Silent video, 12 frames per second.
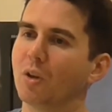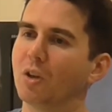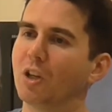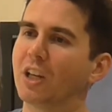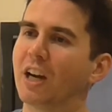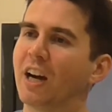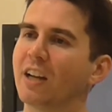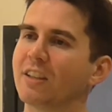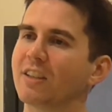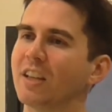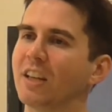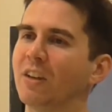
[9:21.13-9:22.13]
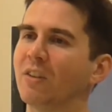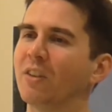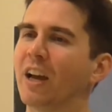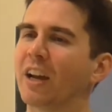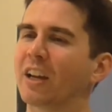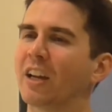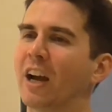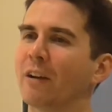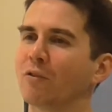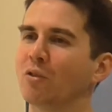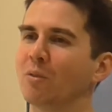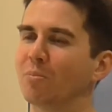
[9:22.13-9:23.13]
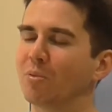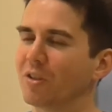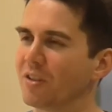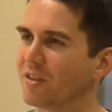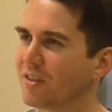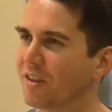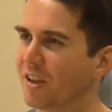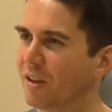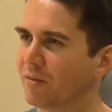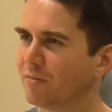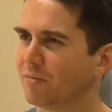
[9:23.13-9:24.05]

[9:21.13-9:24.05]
you can't see all that capturing presence there.